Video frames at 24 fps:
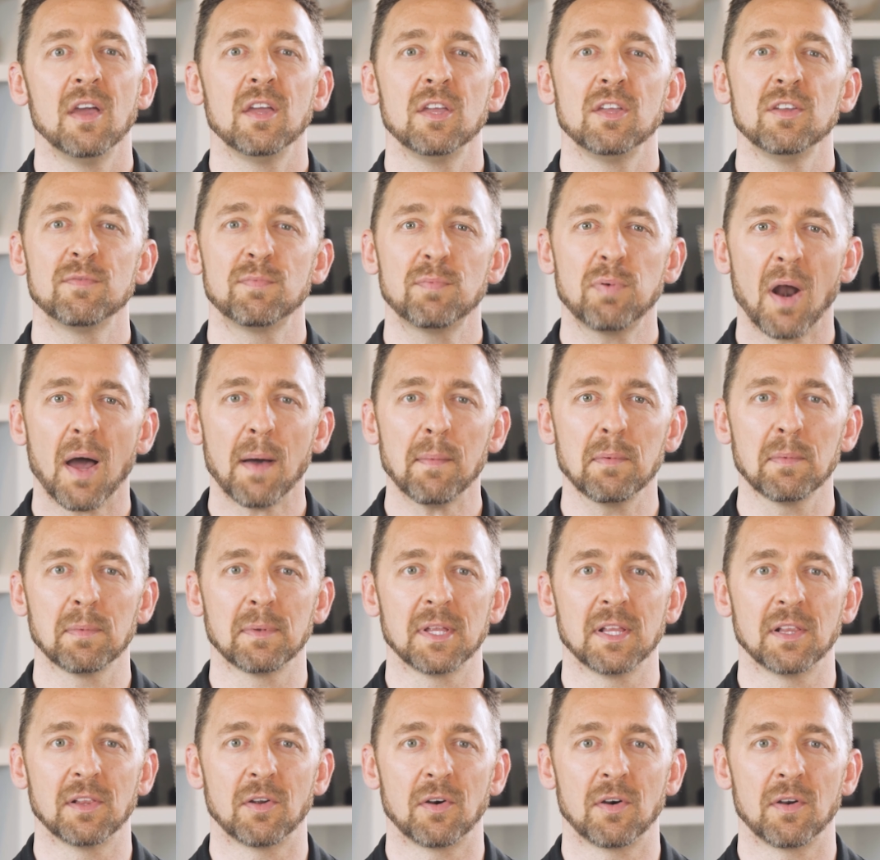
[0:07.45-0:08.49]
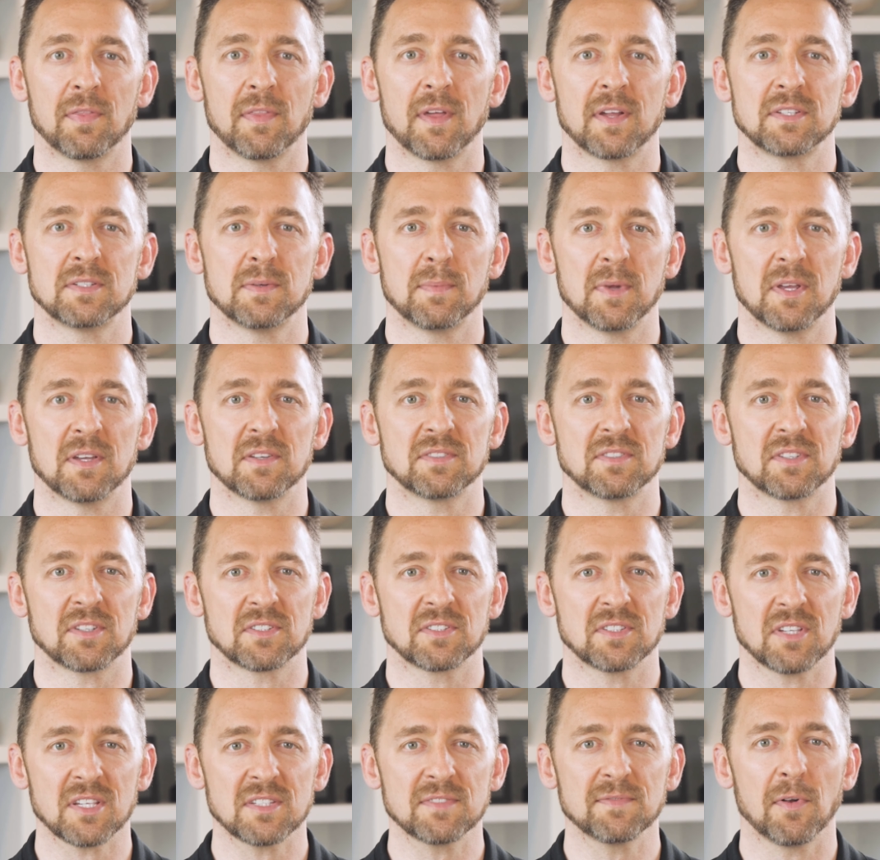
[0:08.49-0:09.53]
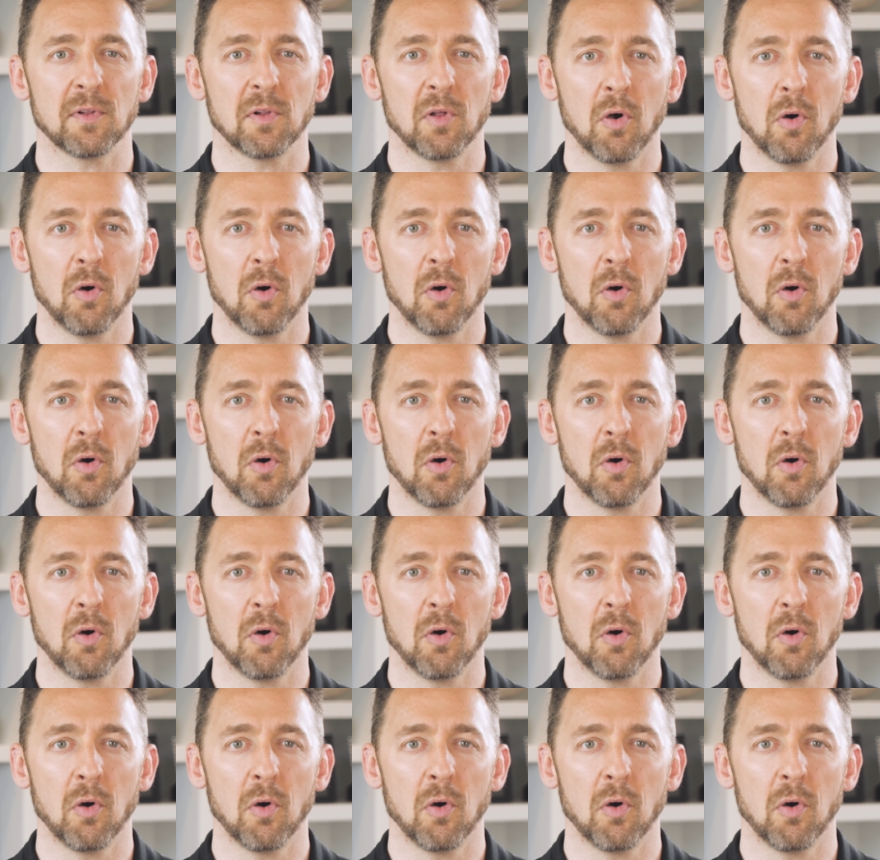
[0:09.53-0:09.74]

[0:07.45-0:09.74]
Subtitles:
you've probably learned that to be a successful